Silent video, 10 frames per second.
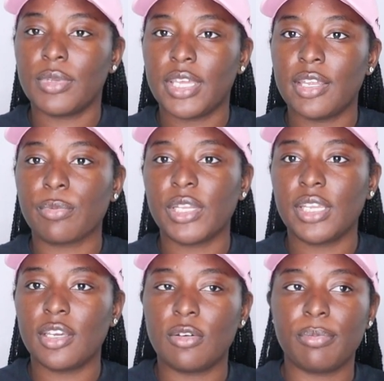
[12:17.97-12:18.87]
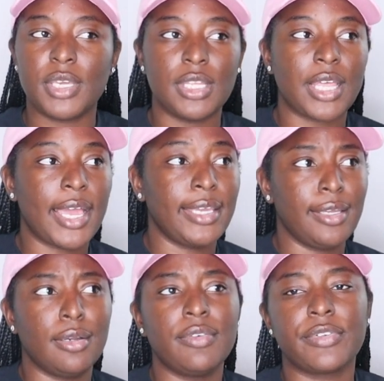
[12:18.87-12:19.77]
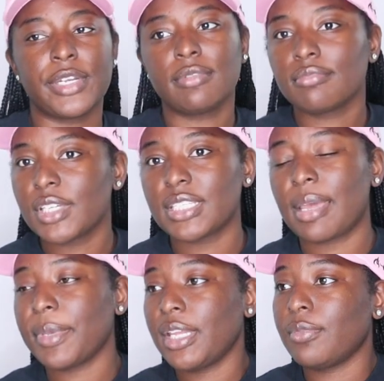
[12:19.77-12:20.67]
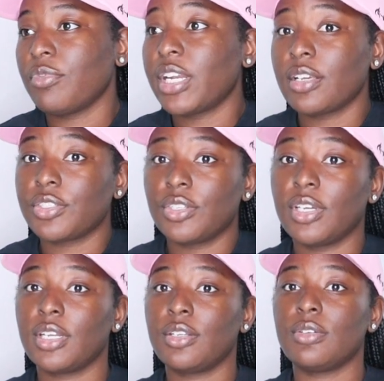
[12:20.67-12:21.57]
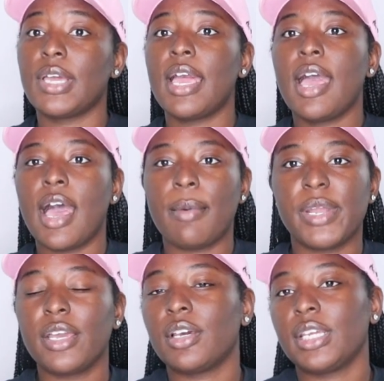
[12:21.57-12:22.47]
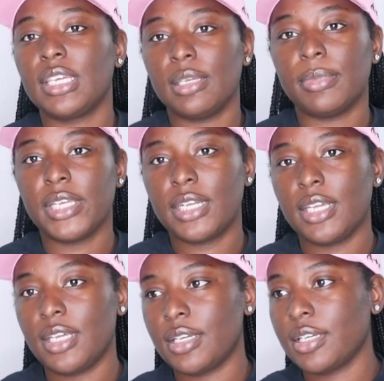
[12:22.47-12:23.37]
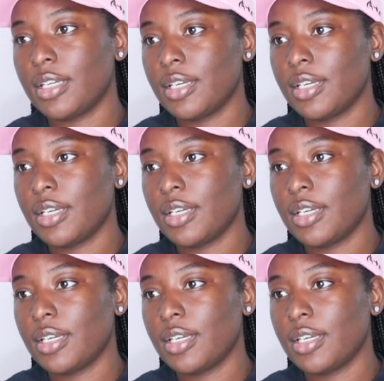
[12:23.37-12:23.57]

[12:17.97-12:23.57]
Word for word: It really helped me, like, get over it. Because, I mean, what else are you going to do? I'm not going to keep letting,